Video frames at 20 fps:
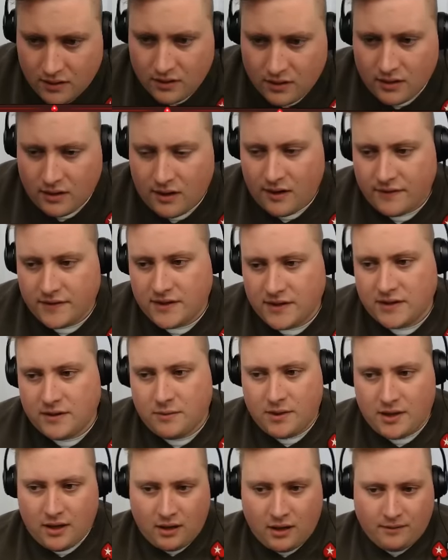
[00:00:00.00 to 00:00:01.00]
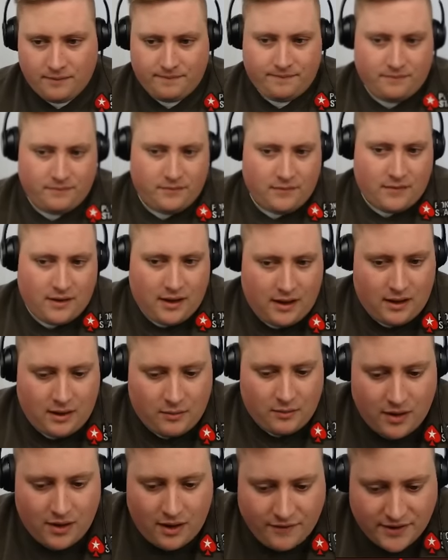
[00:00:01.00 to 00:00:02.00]
Obviously we call. And
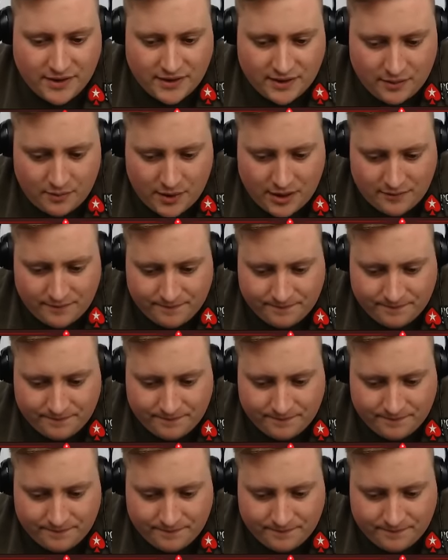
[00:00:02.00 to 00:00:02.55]
we obviously win.